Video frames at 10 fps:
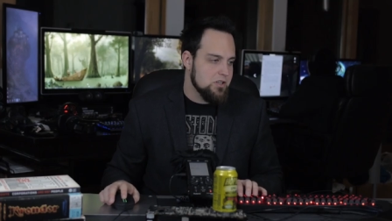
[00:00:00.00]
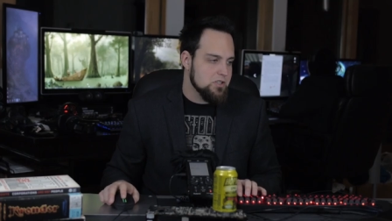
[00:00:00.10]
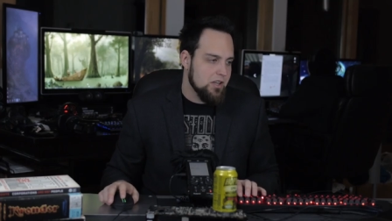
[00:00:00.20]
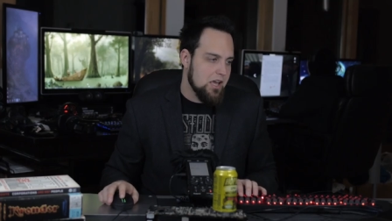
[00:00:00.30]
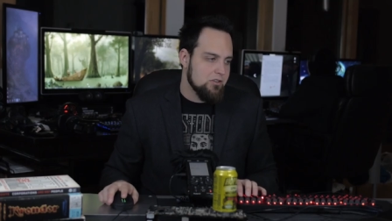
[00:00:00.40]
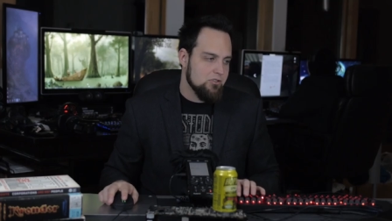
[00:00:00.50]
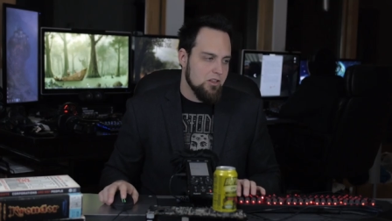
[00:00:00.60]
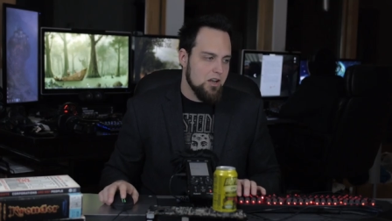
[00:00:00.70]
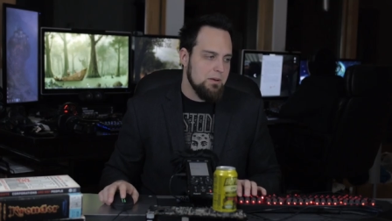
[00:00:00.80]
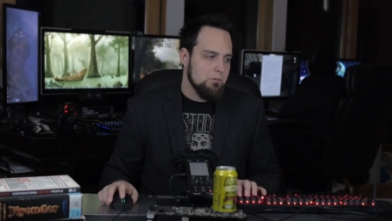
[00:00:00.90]
eventually, and
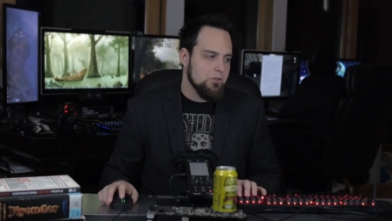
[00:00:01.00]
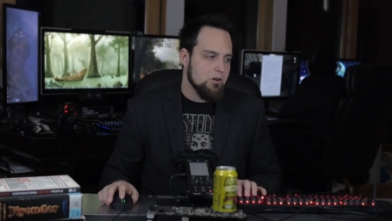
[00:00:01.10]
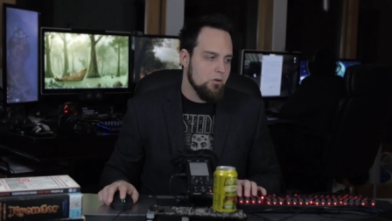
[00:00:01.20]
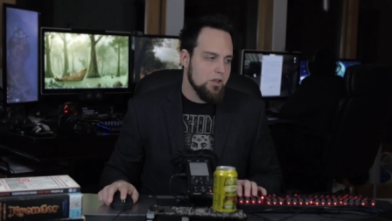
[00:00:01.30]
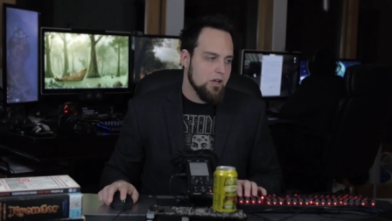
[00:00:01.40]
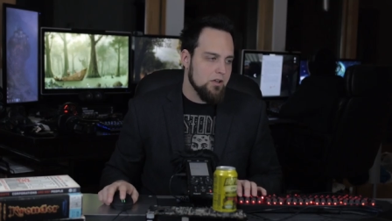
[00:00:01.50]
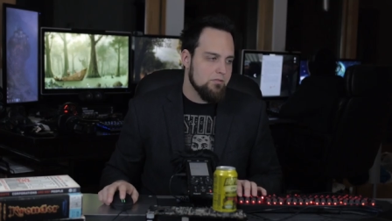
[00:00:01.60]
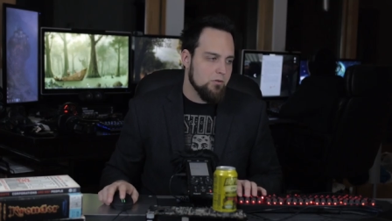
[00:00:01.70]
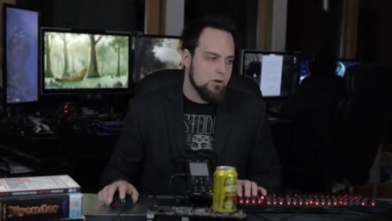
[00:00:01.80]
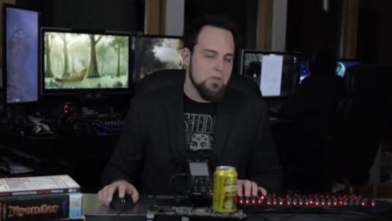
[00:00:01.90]
there's a lot of people that are holding
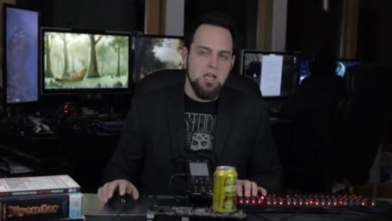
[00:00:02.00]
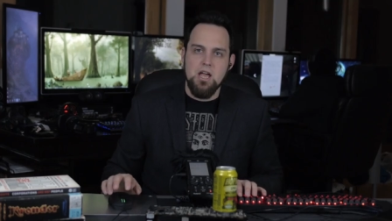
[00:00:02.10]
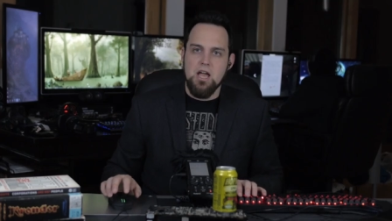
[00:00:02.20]
on for it.